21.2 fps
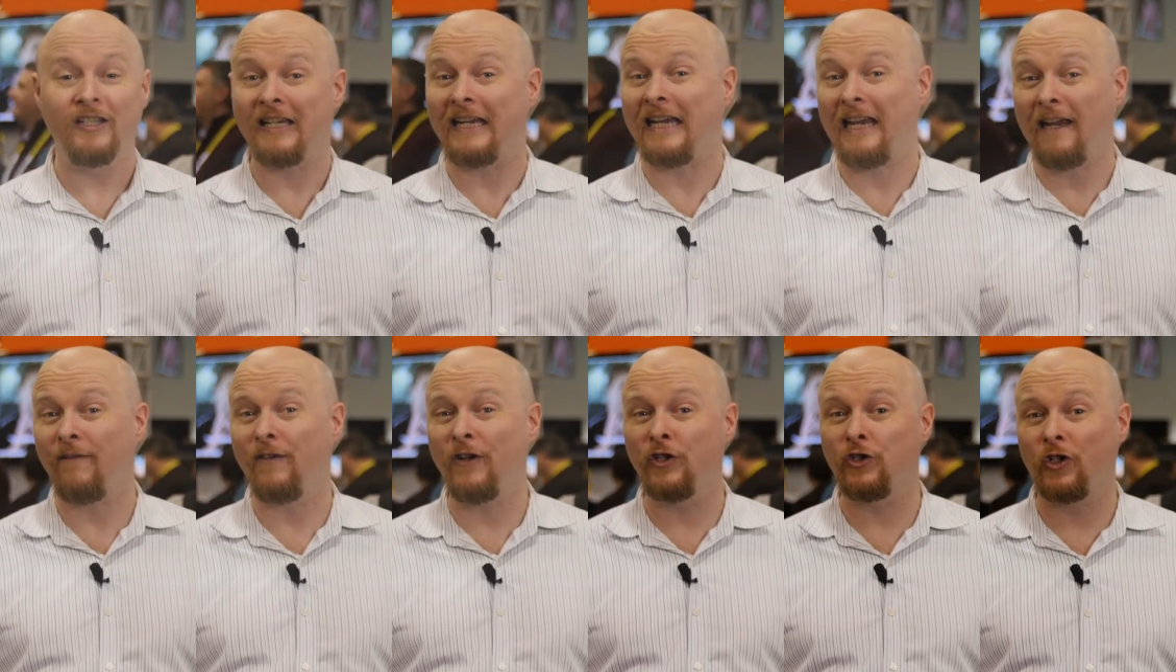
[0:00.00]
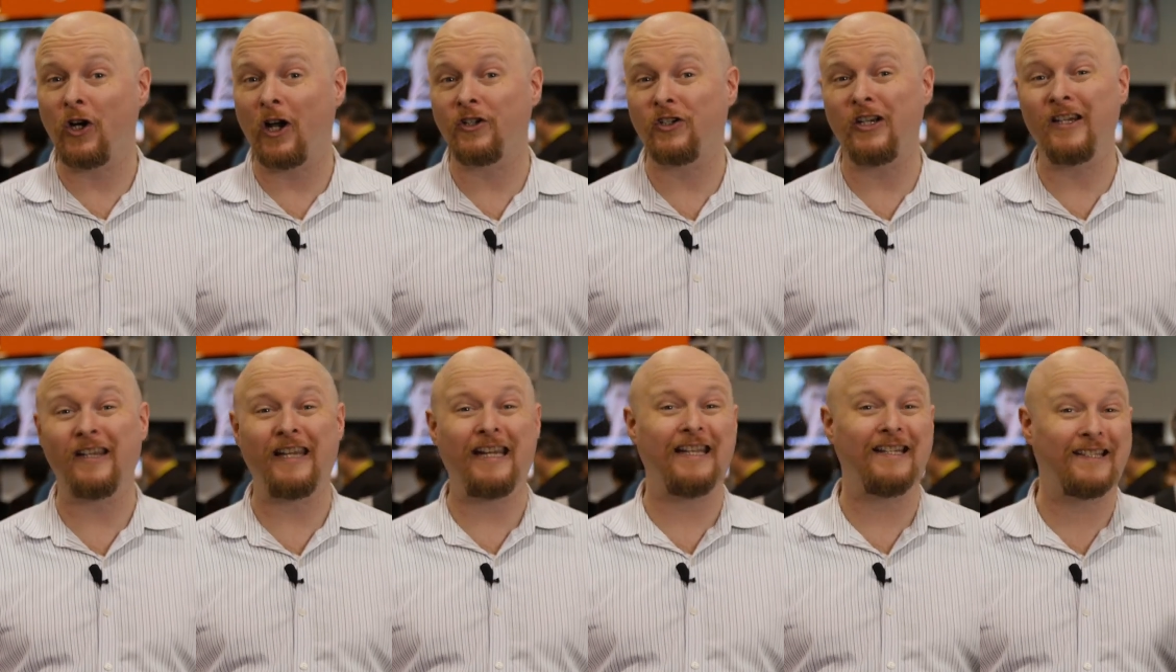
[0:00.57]
to even
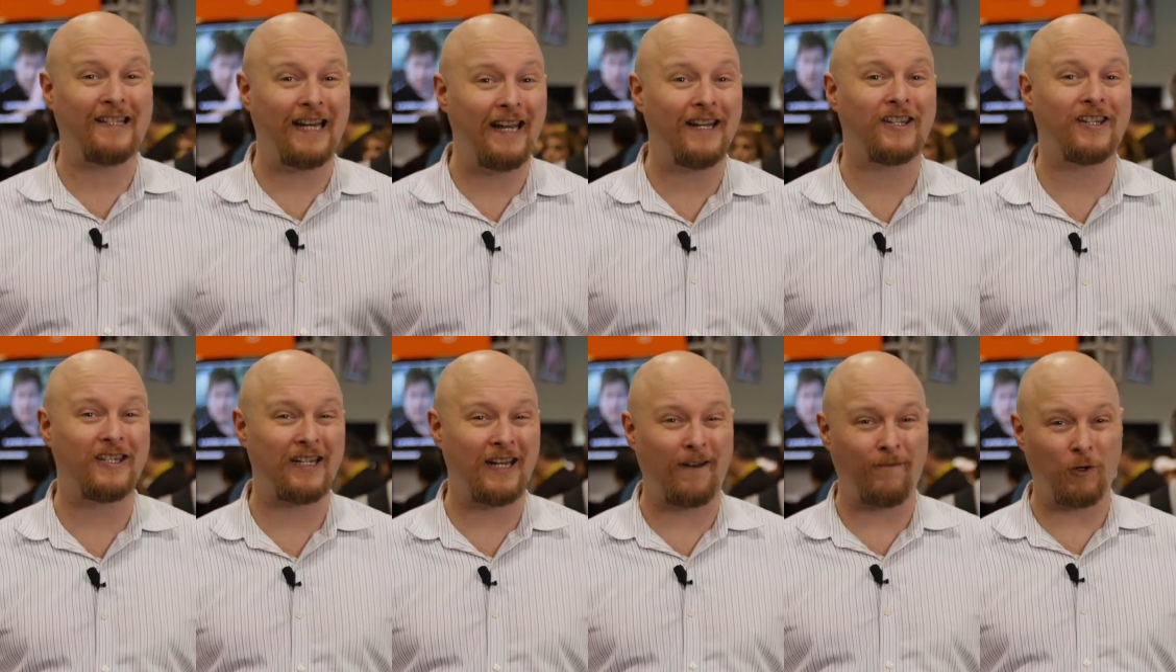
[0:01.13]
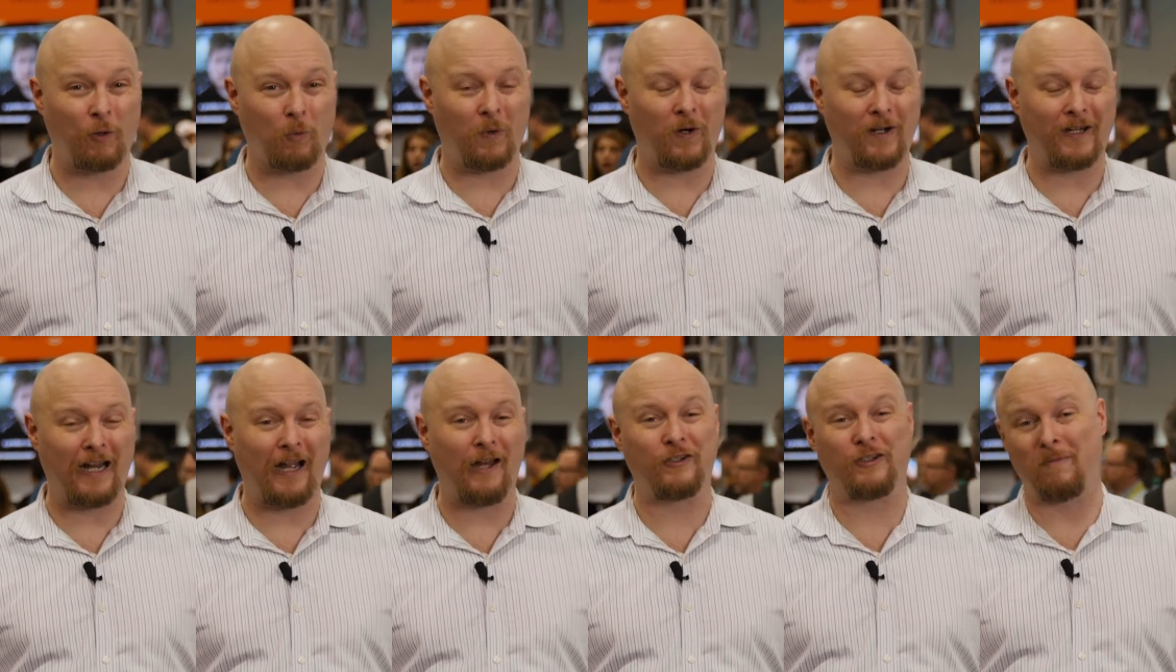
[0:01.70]
judging the intensity of your
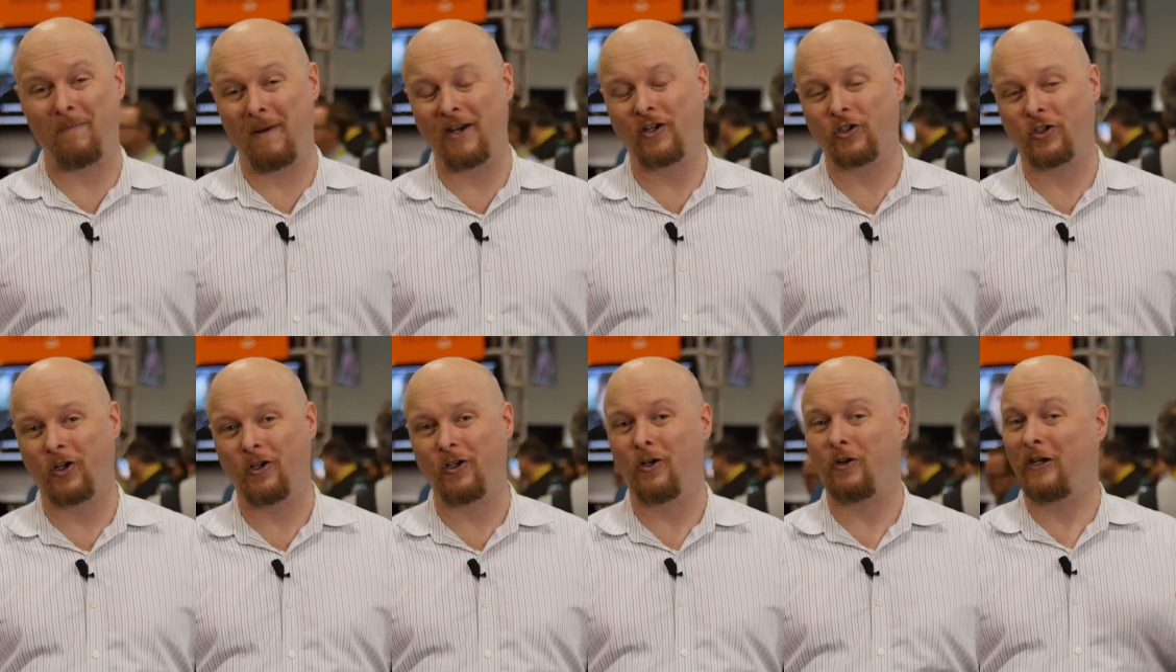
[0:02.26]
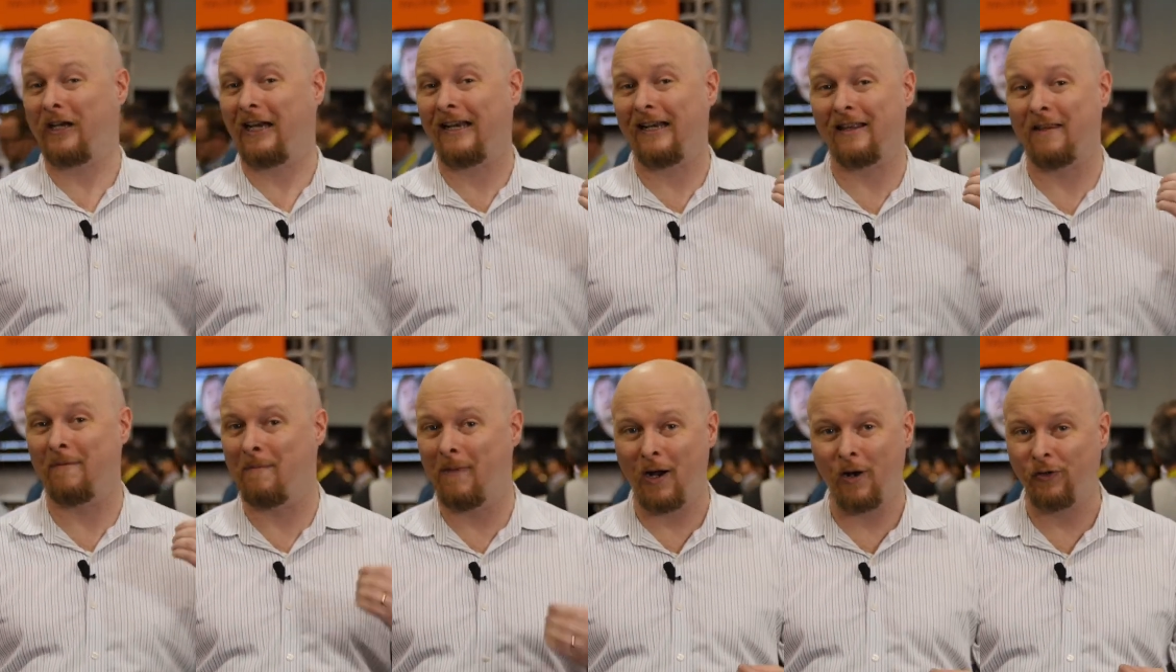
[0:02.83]
workout to make sure you're getting
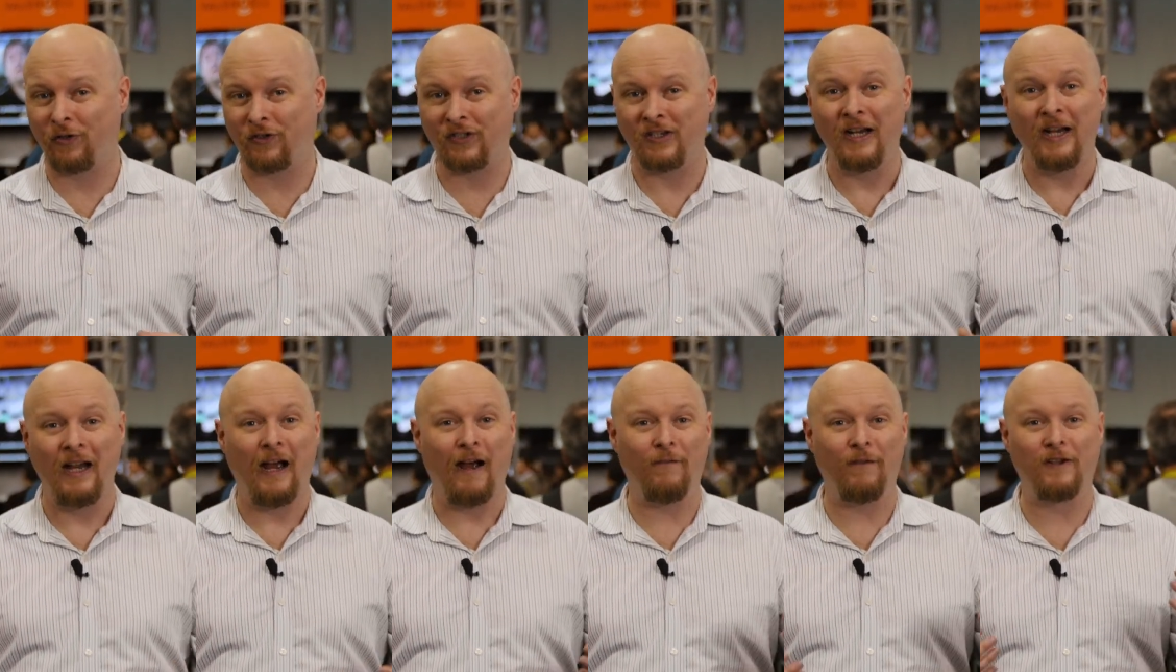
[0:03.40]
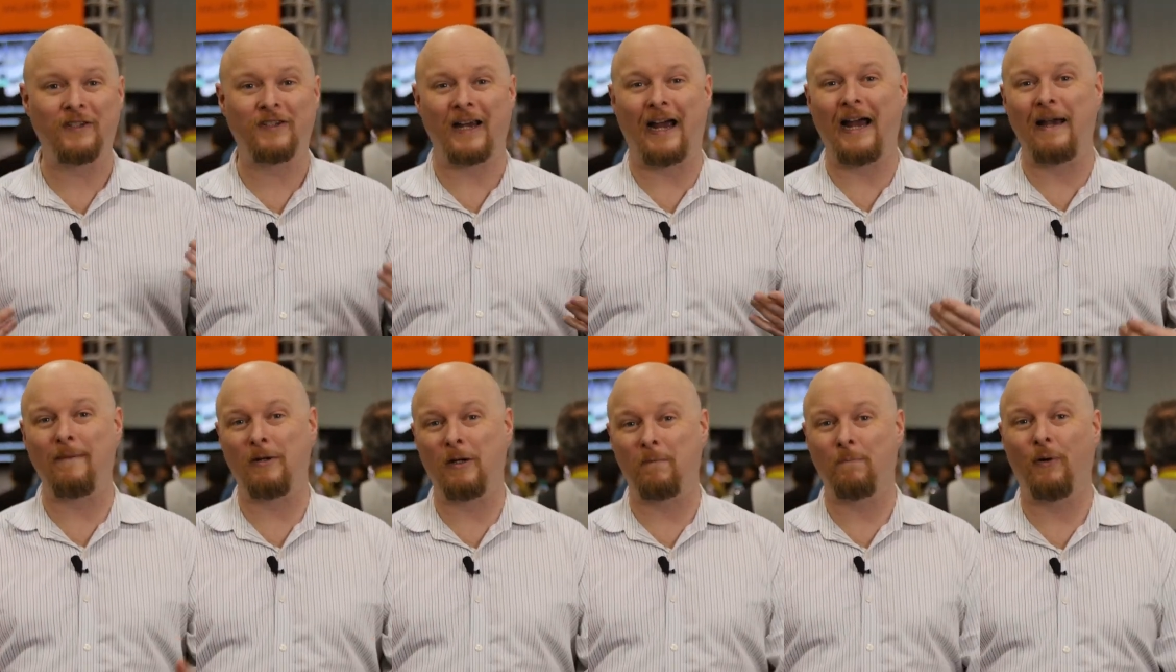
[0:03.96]
the most of the
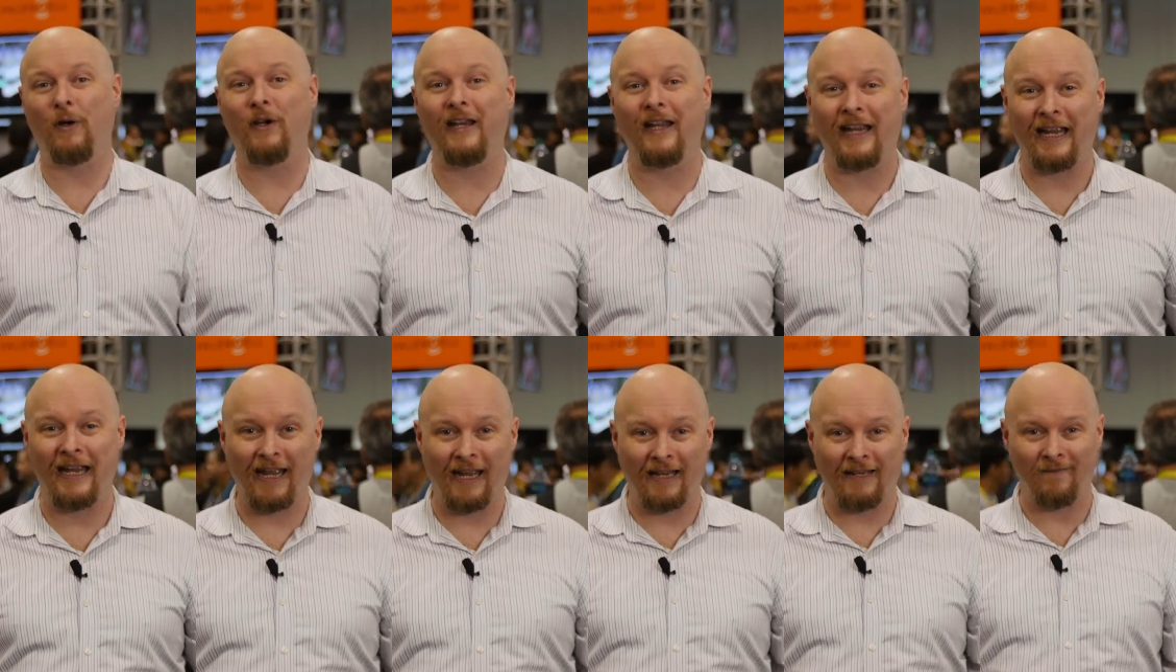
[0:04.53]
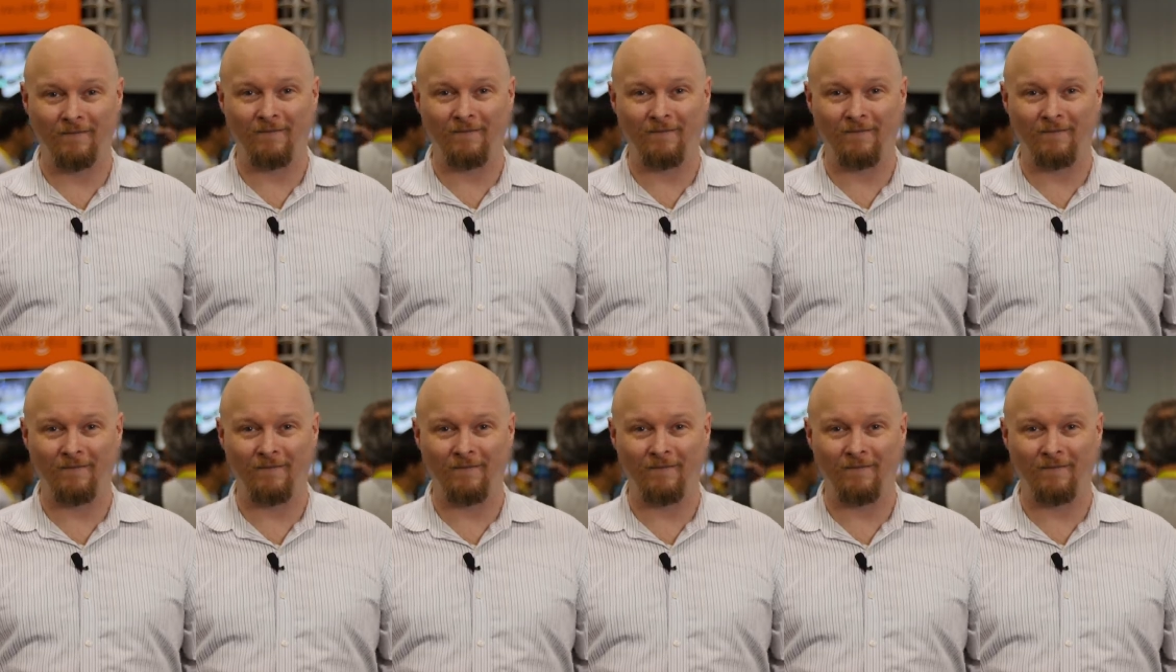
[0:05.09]
time you're putting in.